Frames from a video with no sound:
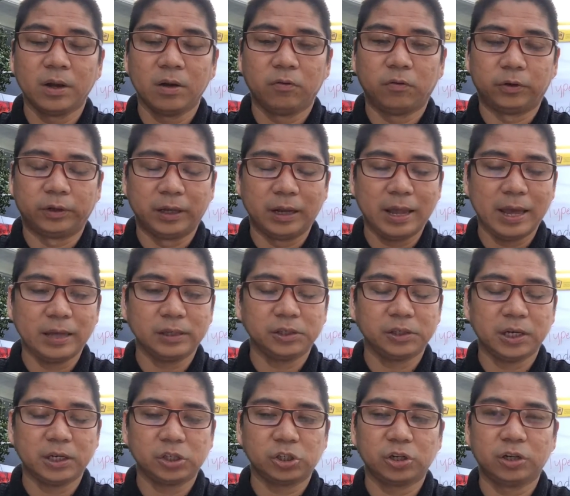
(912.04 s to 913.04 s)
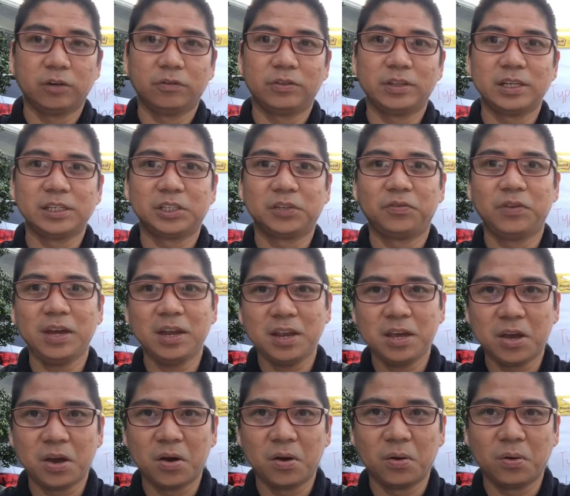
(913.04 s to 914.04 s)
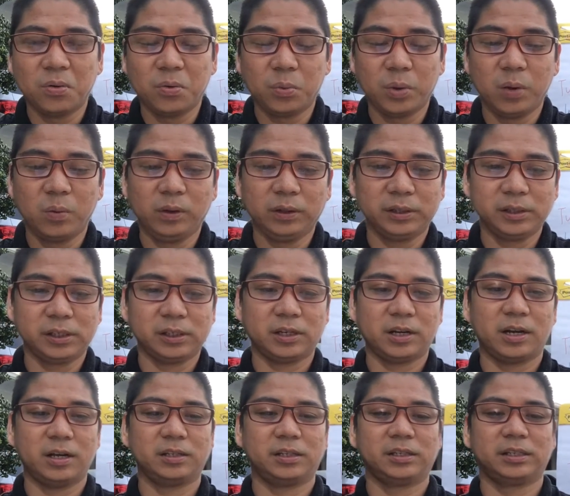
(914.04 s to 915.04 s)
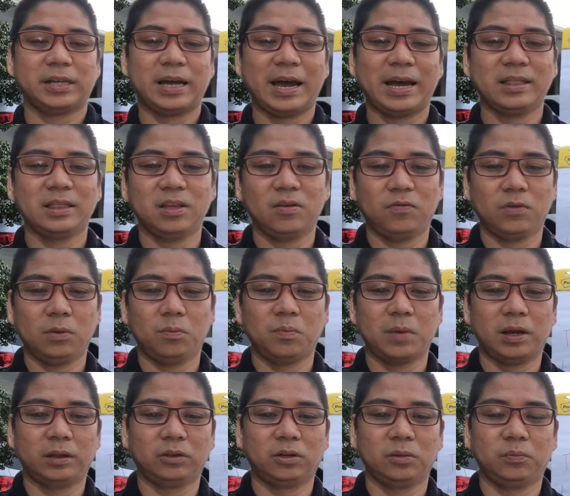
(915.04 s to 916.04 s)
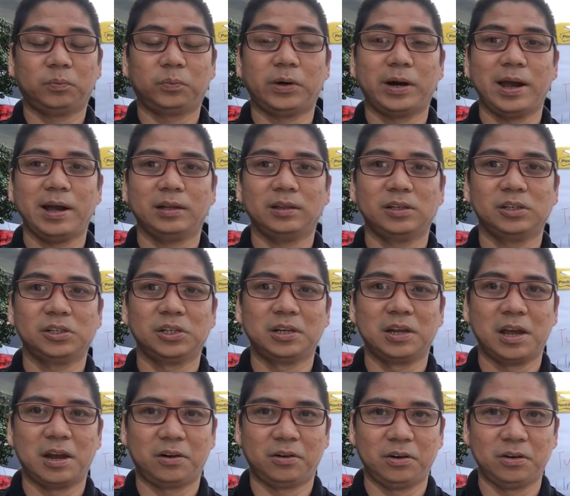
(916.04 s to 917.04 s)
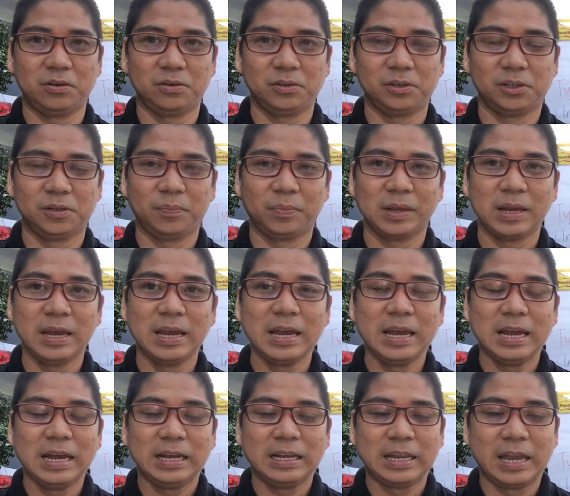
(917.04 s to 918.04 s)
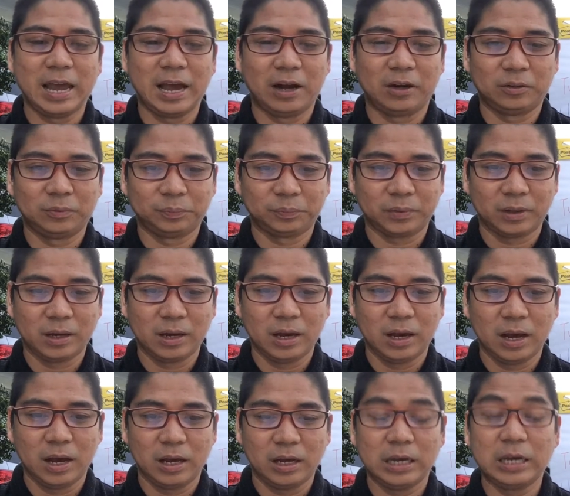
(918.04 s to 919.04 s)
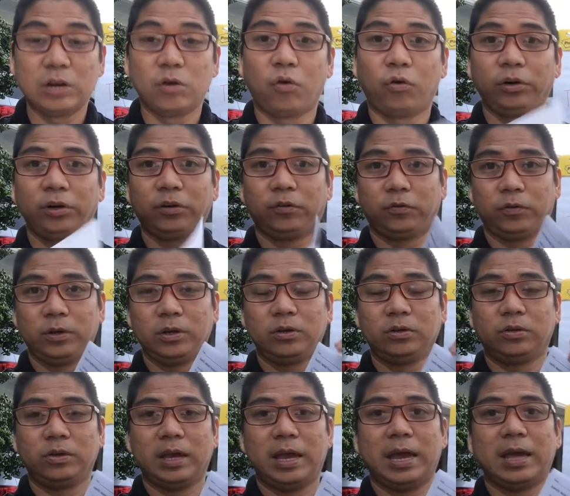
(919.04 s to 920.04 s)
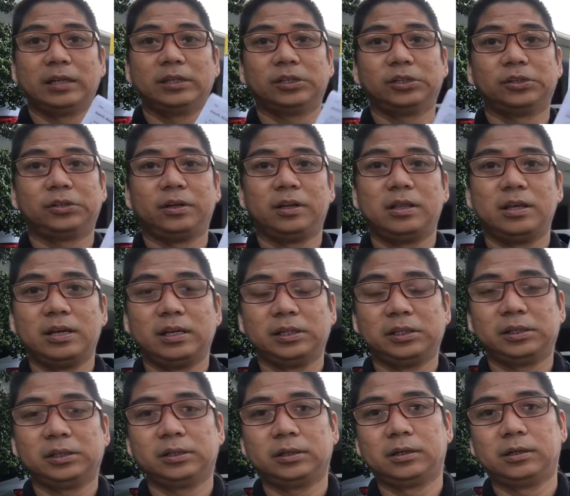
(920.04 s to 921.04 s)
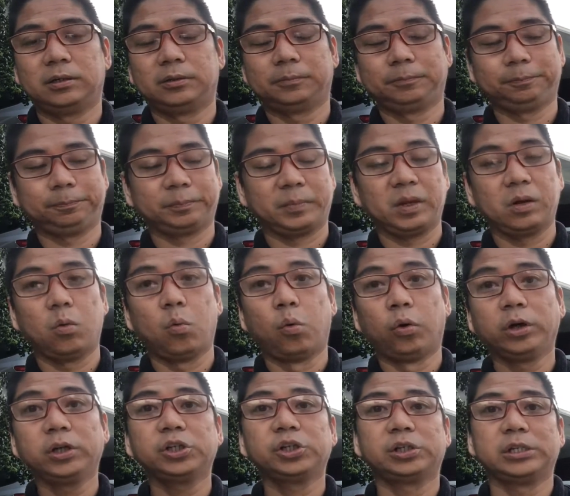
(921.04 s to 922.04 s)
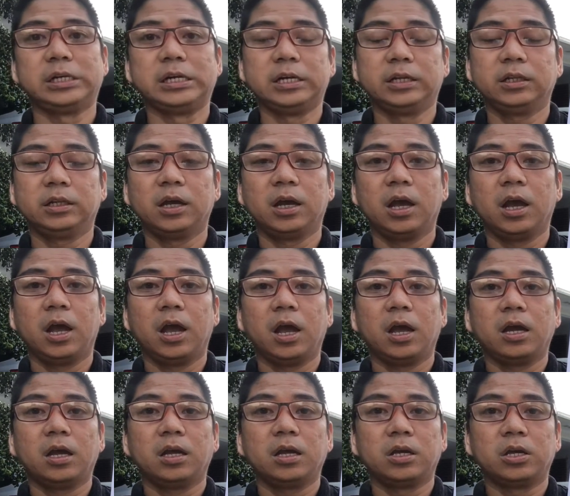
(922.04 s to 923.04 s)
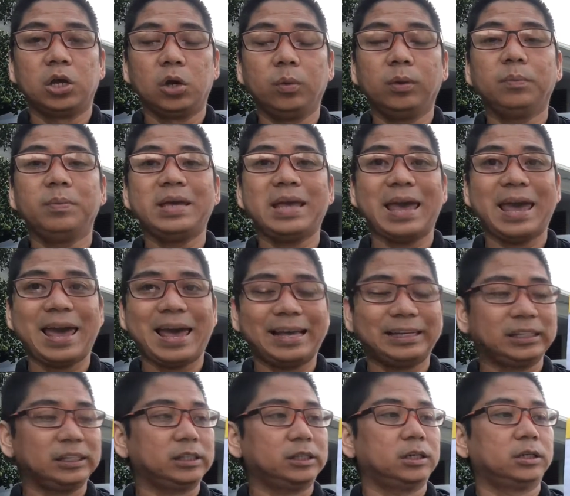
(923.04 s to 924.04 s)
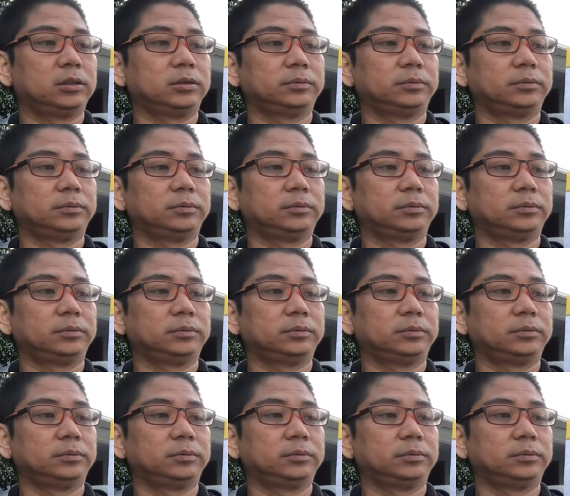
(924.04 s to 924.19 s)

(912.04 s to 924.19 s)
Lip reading: for the last section of this video, we will discuss the scientific method practice scenarios. Now, in order for you to answer this worksheet, you will be asked